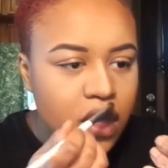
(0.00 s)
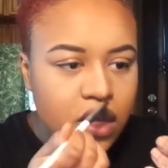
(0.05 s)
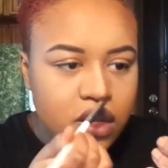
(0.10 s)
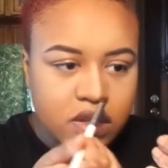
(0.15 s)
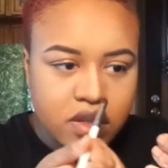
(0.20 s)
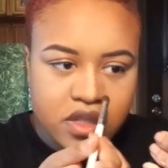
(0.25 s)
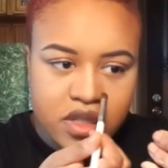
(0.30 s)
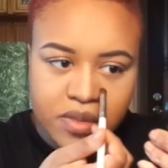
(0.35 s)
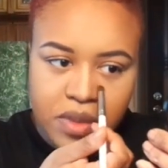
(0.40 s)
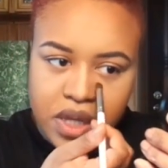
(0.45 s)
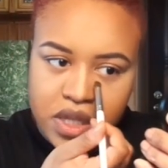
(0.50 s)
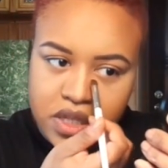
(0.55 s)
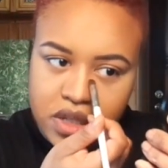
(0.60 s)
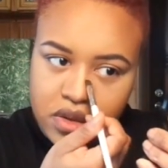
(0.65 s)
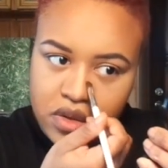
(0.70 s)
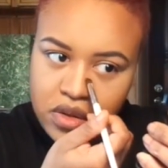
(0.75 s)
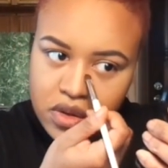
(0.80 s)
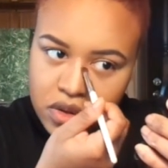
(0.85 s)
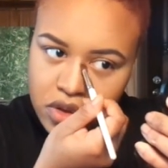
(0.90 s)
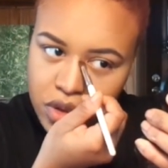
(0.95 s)
Just makes it
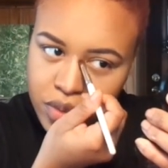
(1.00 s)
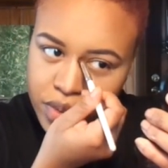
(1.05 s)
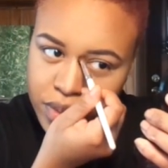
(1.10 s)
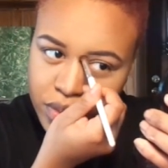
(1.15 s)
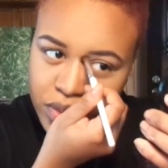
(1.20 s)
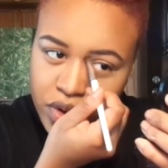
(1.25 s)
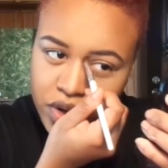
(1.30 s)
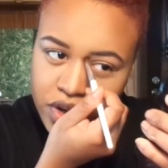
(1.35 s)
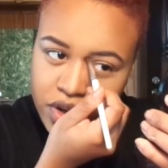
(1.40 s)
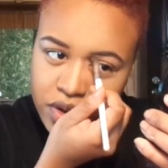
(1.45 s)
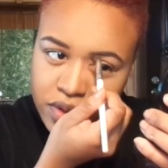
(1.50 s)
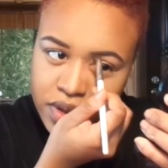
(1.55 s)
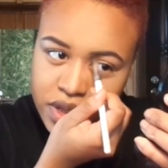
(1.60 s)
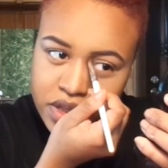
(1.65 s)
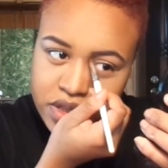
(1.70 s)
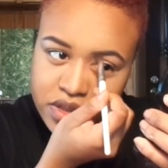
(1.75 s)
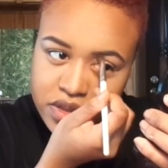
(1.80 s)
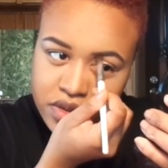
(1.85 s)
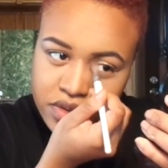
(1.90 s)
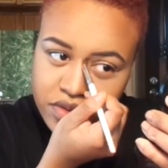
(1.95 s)
look a little bit more
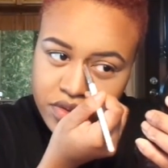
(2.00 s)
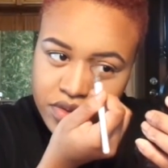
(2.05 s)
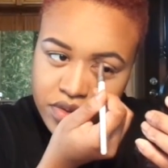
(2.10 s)
cohesive.